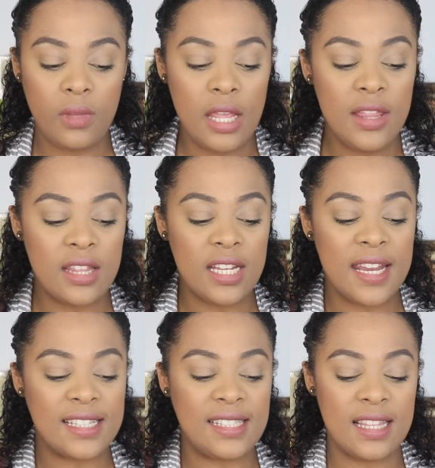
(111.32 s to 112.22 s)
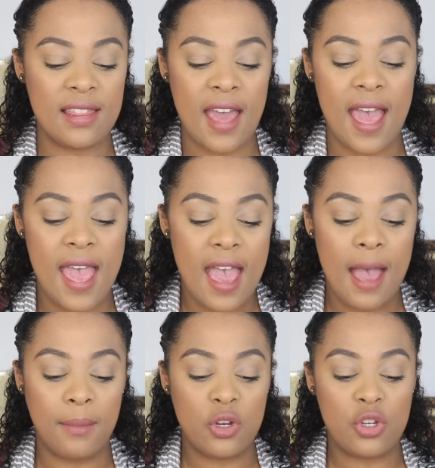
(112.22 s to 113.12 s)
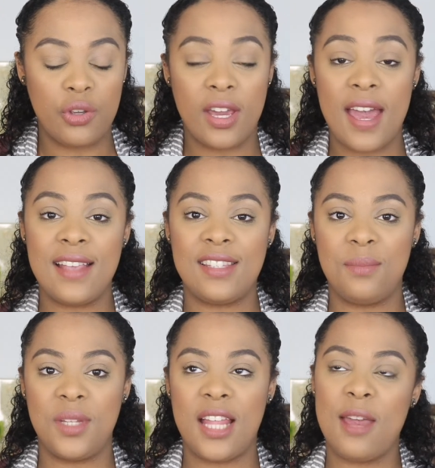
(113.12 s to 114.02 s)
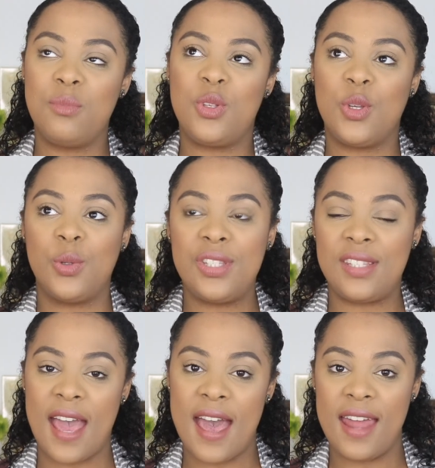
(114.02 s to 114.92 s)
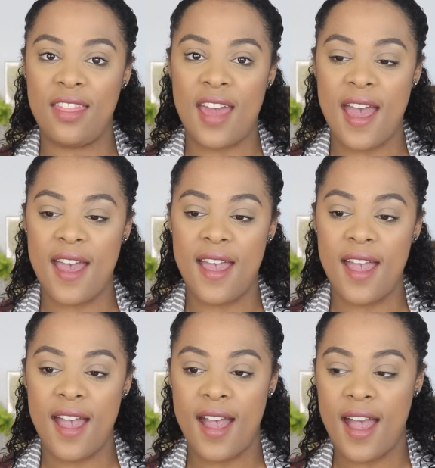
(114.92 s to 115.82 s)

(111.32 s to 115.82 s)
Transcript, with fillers: and then the next thing that I'm gonna show you guys something I am so sad that